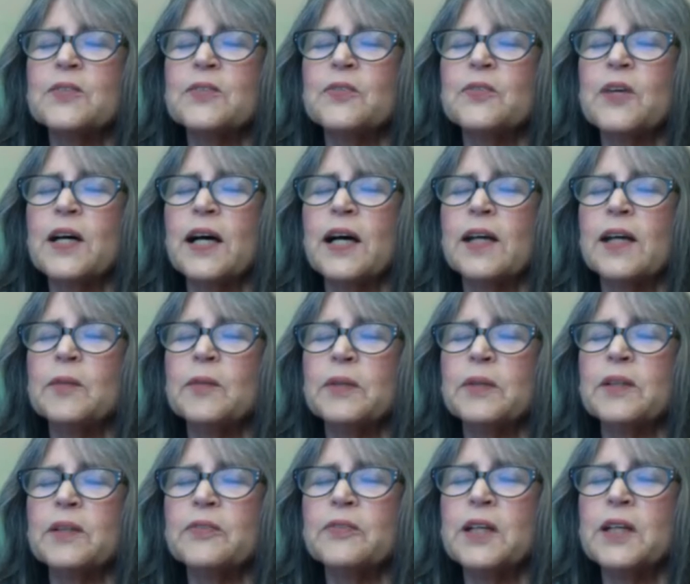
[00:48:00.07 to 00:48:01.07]
fine.
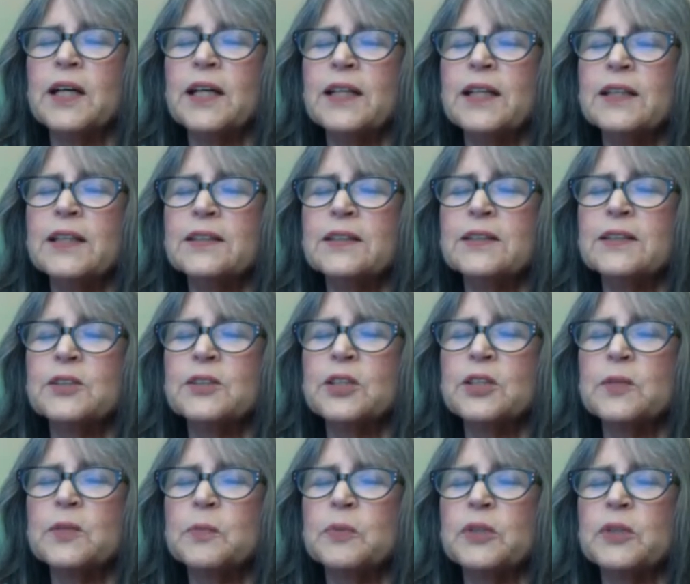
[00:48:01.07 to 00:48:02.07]
But if not,
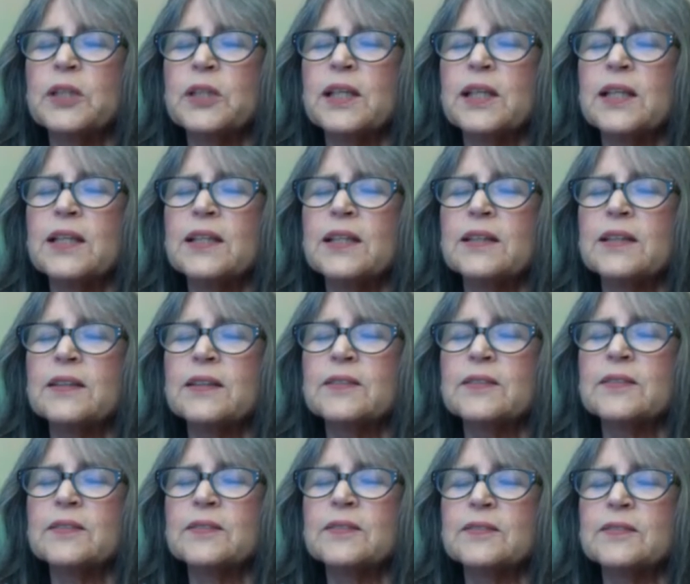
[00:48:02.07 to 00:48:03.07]
just breathe.
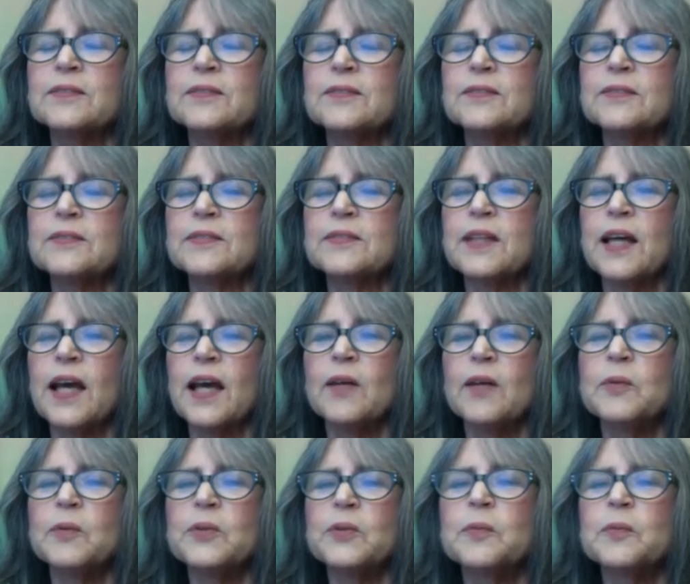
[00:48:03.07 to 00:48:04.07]

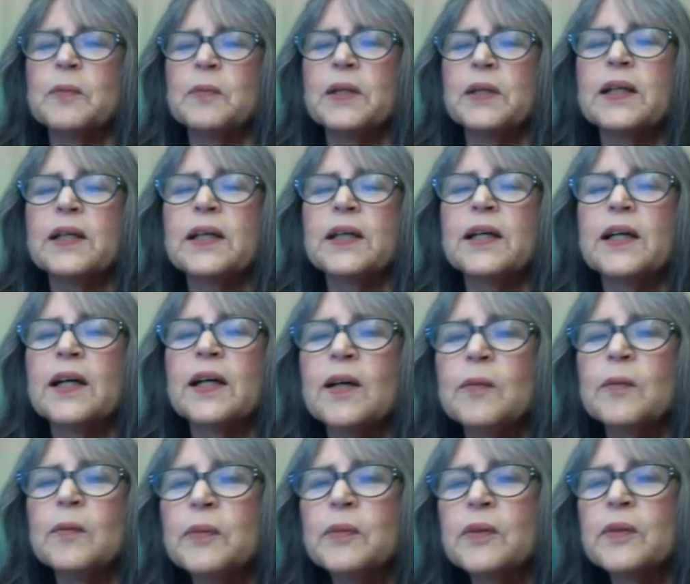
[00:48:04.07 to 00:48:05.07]
And we'll spend a
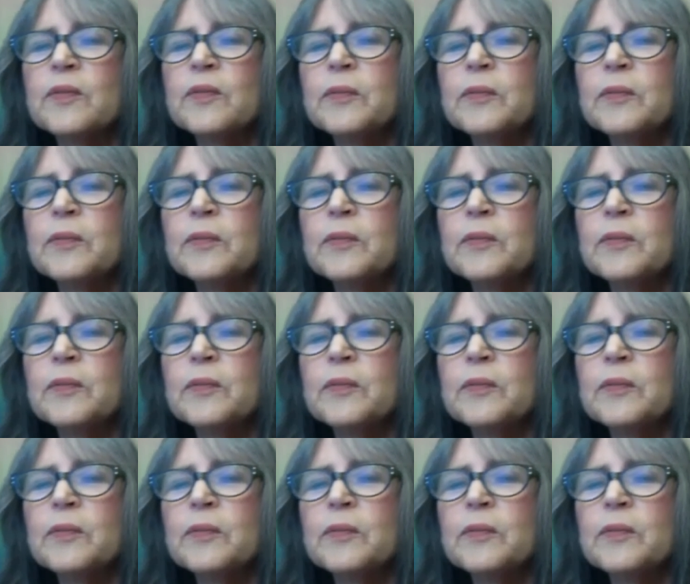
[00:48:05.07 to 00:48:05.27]
couple of